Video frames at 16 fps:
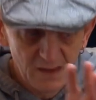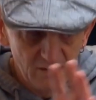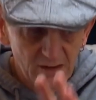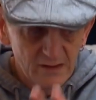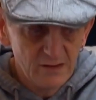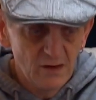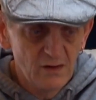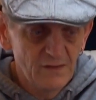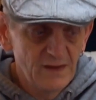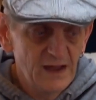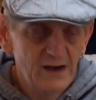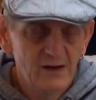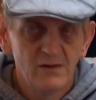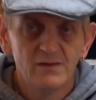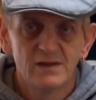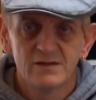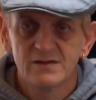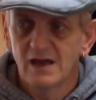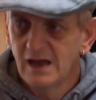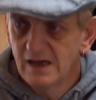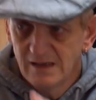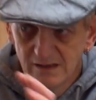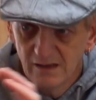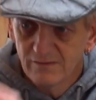And you're there on the
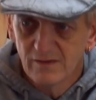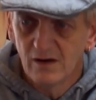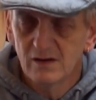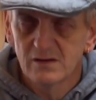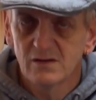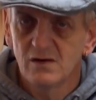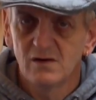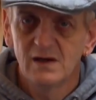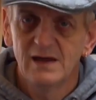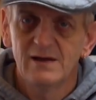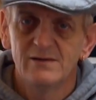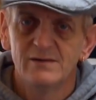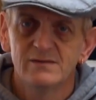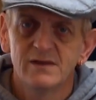scene and you've got to sort it out.